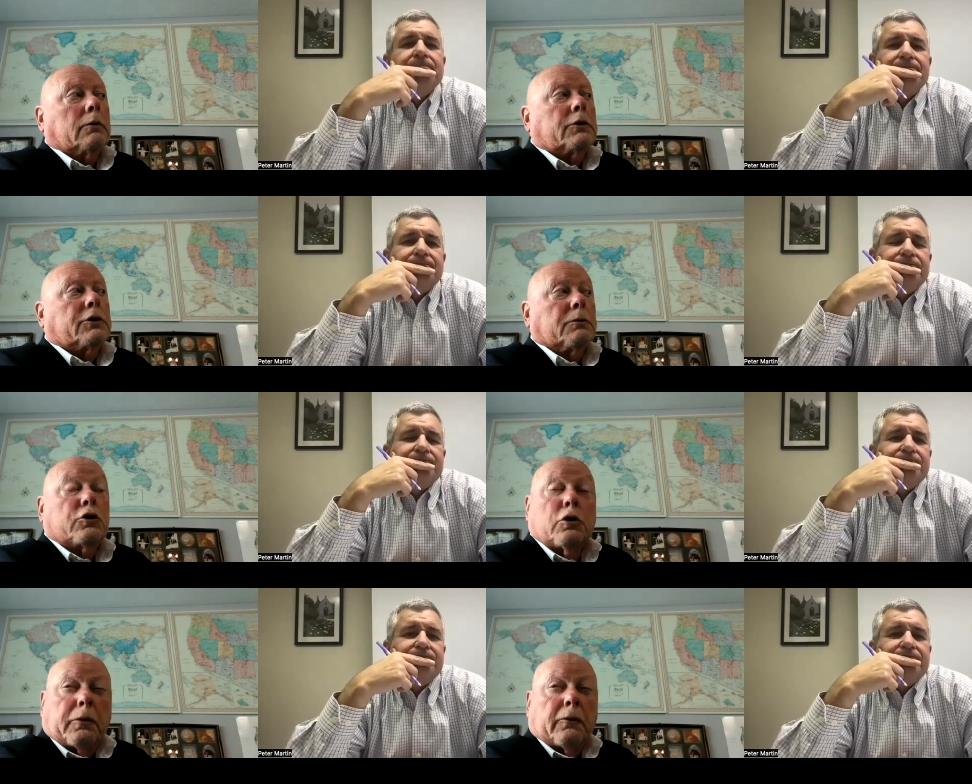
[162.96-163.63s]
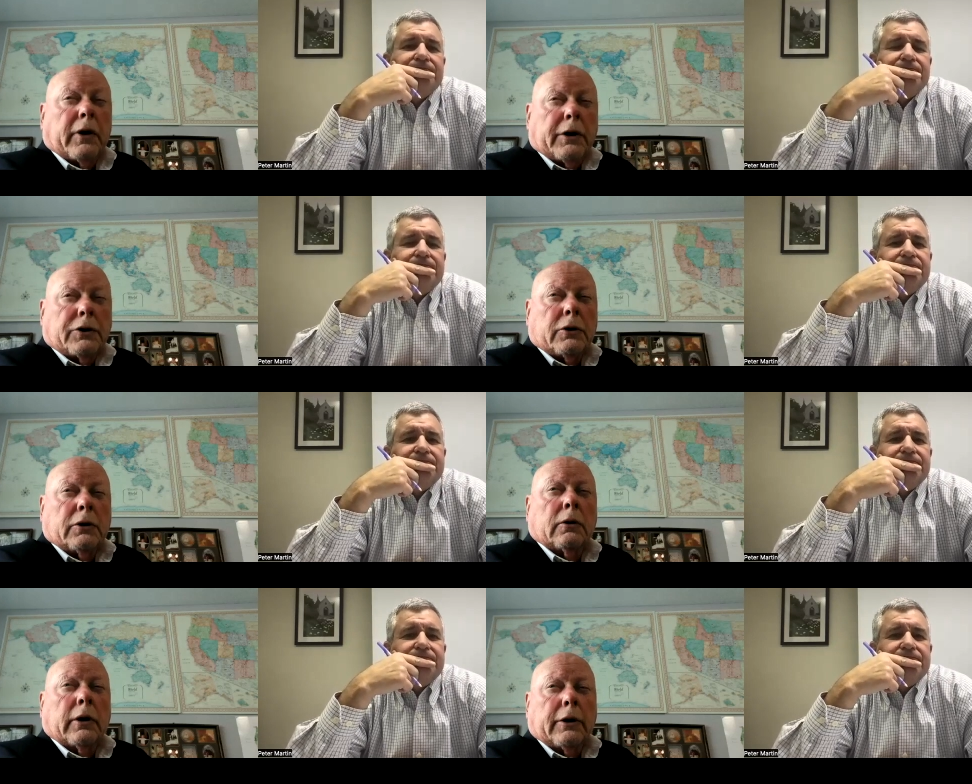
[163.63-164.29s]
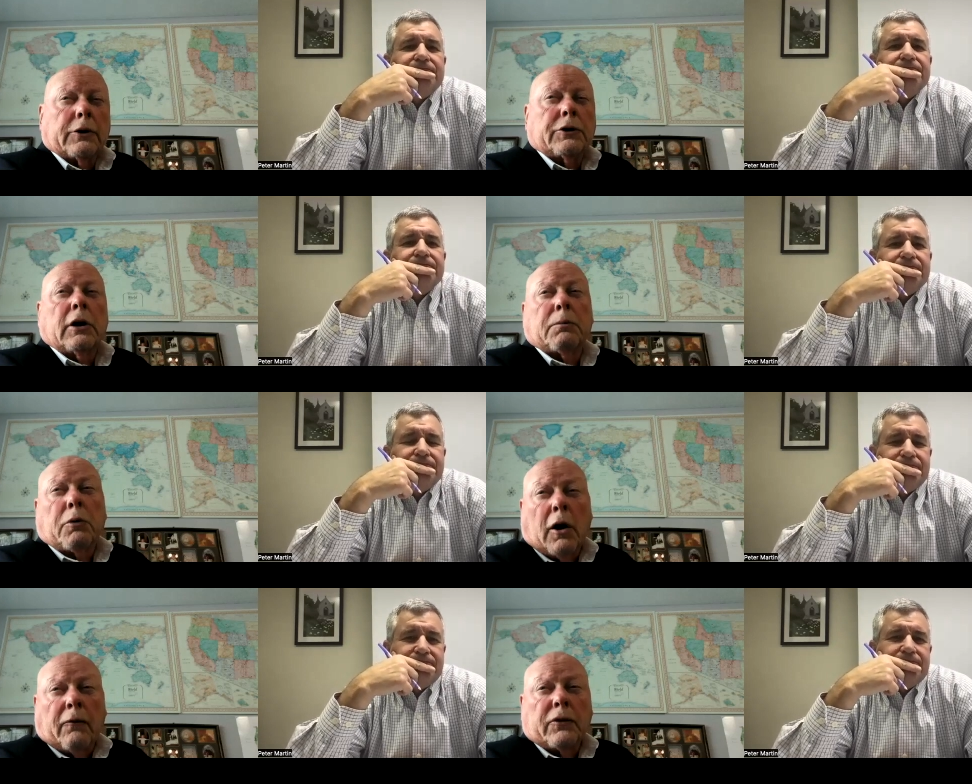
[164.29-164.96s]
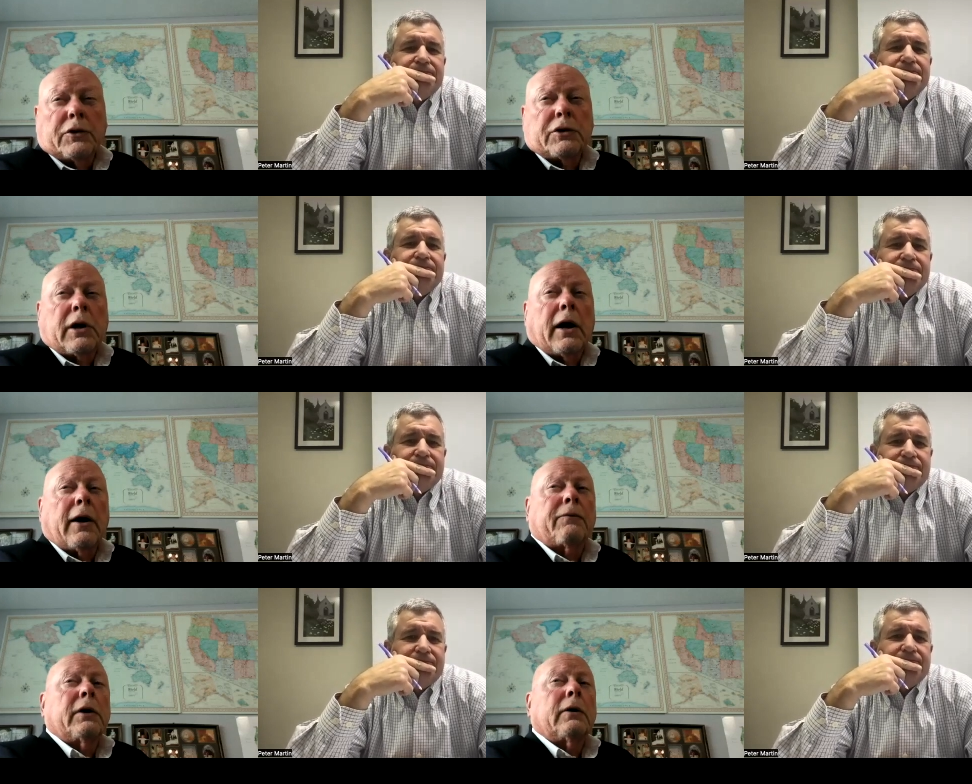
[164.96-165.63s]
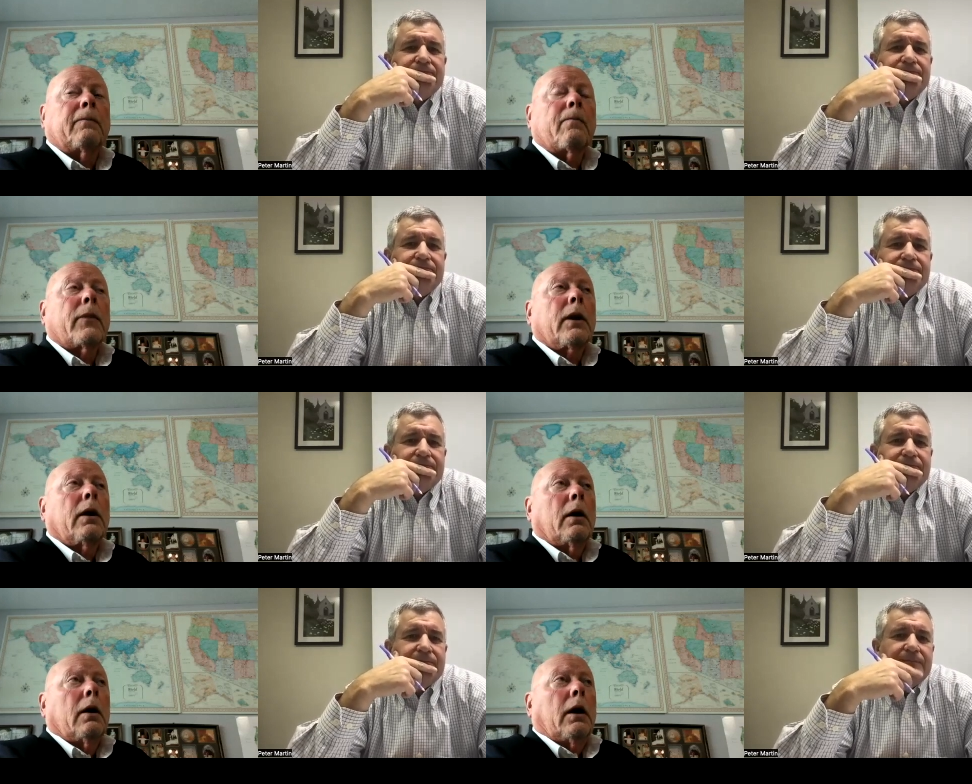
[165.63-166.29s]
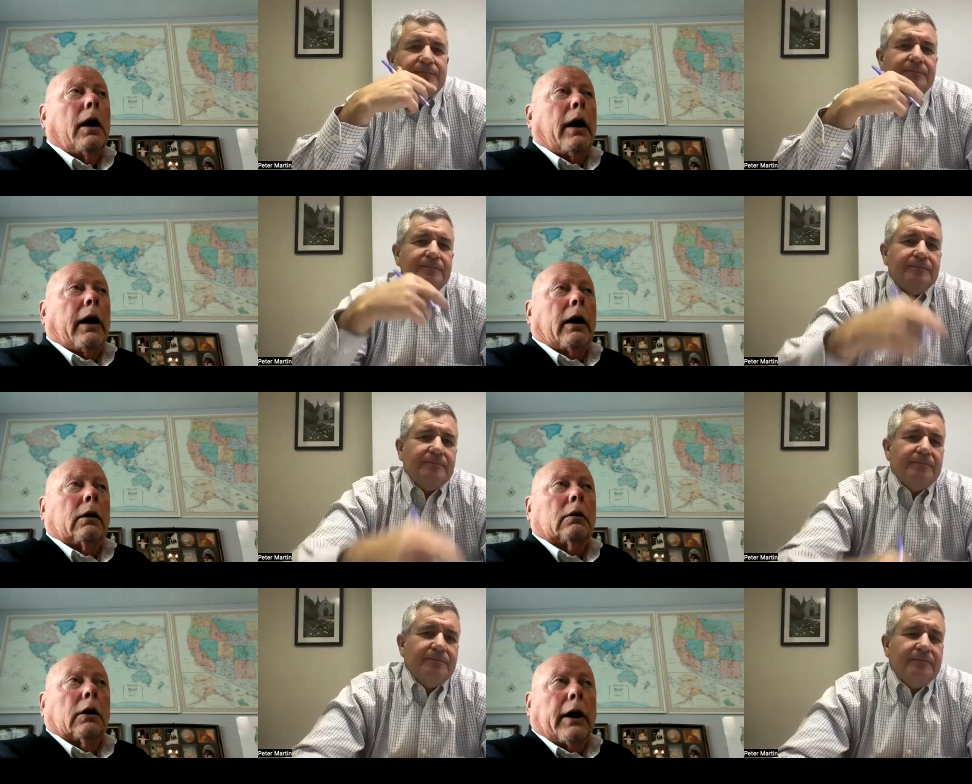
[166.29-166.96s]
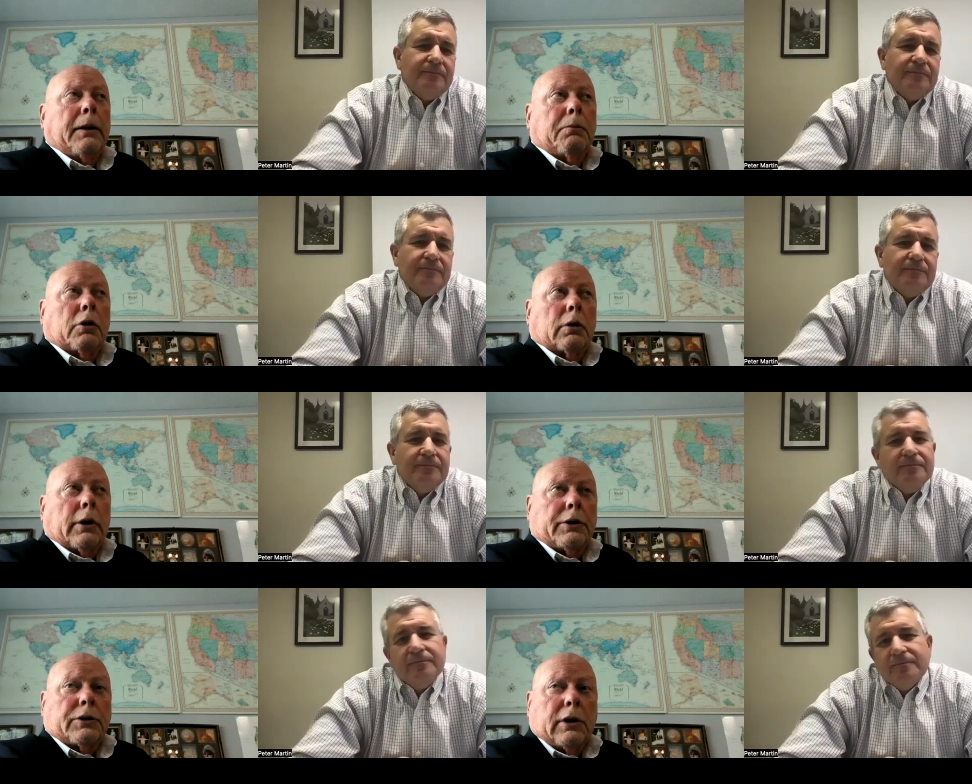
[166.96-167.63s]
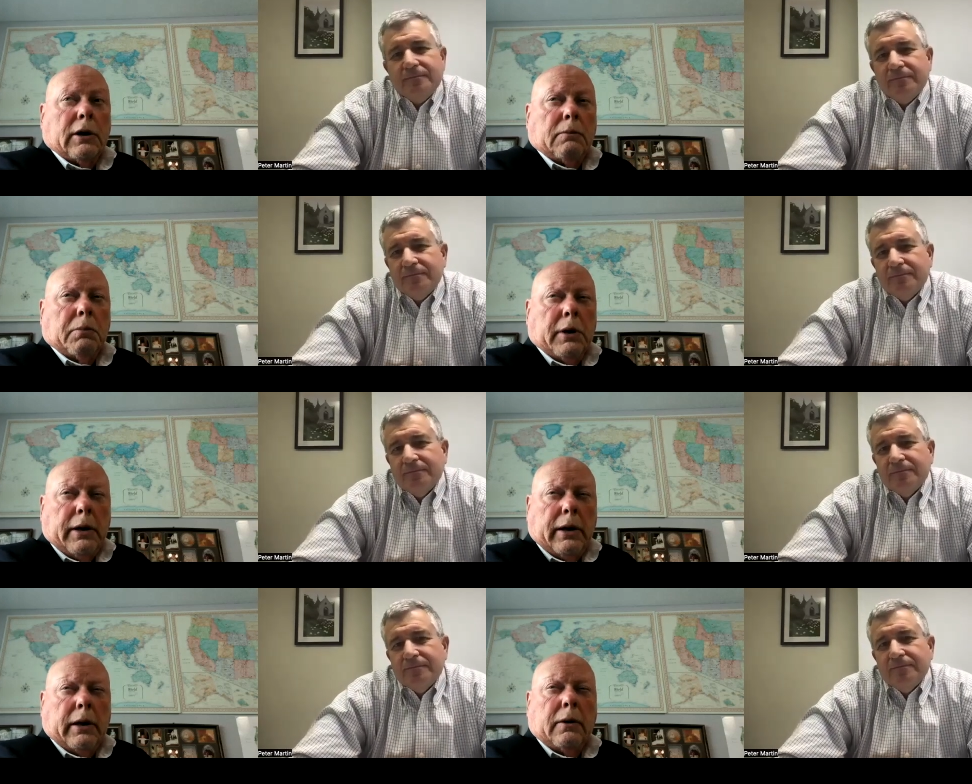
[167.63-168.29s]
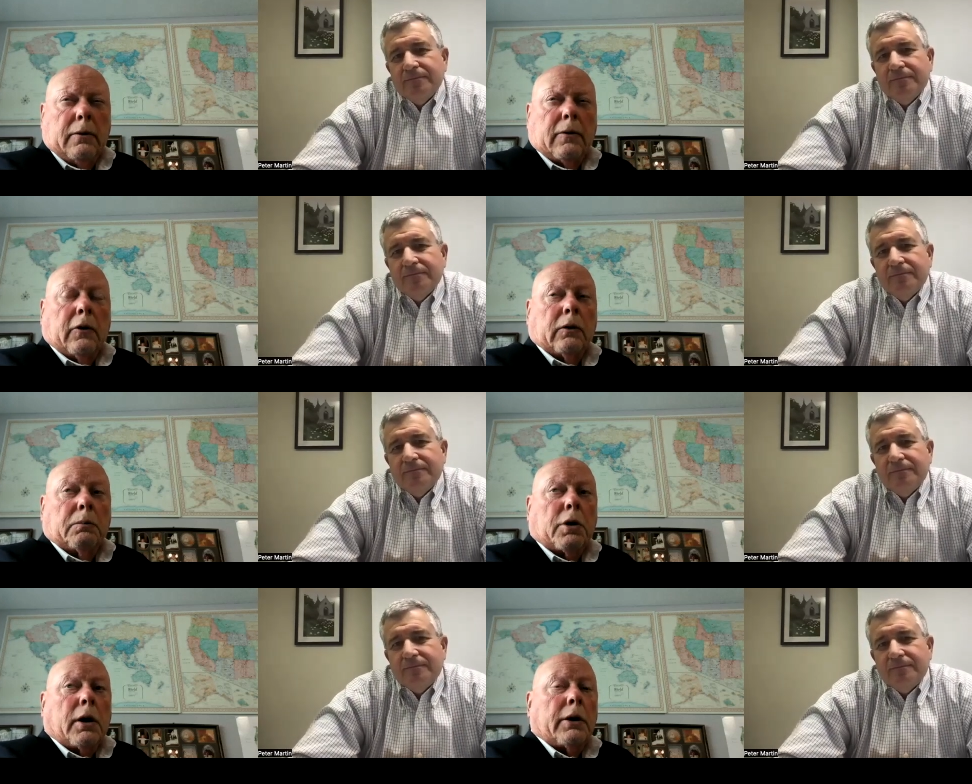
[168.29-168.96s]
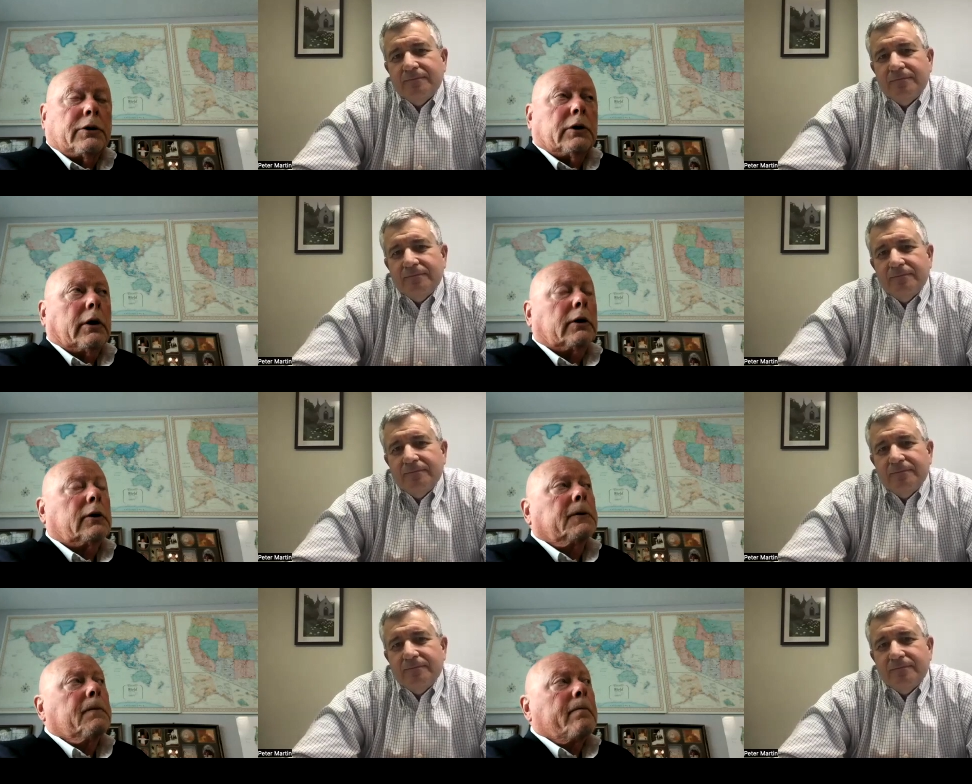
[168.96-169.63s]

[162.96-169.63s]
Speaker 1: some supervision, leadership, office staffing, and labor as need be on the project.